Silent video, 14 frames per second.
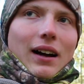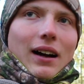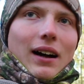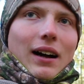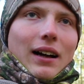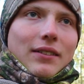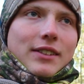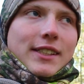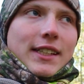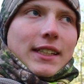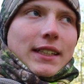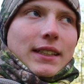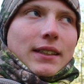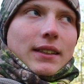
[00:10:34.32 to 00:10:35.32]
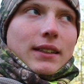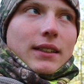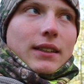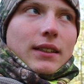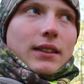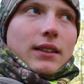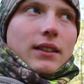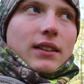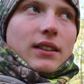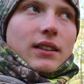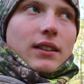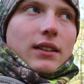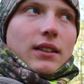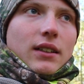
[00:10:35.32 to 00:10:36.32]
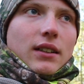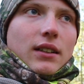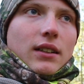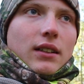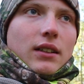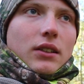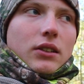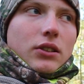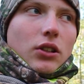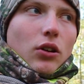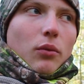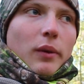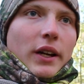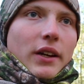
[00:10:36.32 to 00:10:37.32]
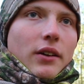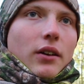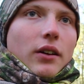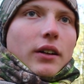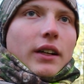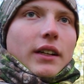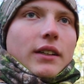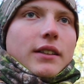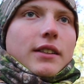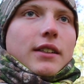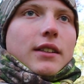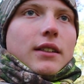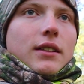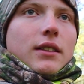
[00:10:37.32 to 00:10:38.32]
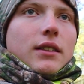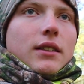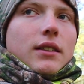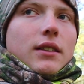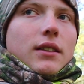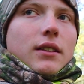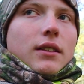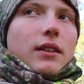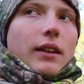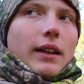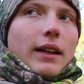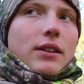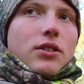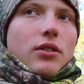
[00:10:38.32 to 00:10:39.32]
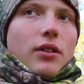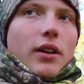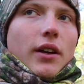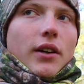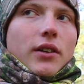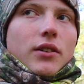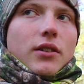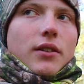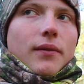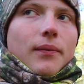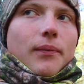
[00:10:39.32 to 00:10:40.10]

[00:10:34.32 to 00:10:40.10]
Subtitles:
I have seen so many turkeys the last 2 days.